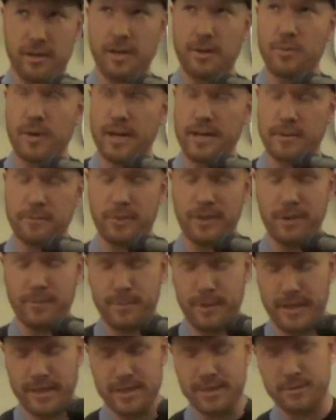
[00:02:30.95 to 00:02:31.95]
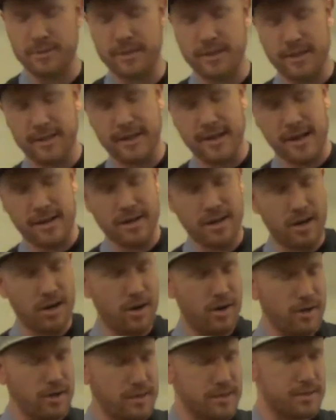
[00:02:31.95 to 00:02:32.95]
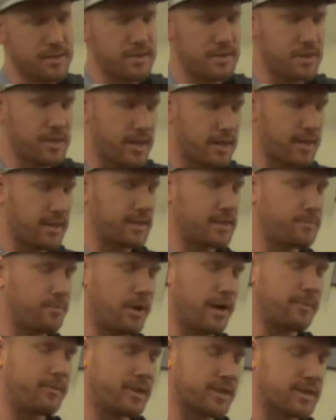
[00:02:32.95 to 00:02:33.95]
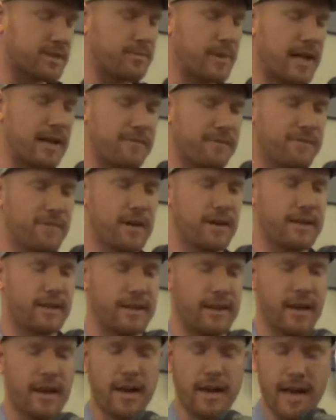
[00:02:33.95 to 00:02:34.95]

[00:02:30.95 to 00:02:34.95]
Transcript: I wound up in a place with other alcoholics and junkies, bumpy, smelling funky,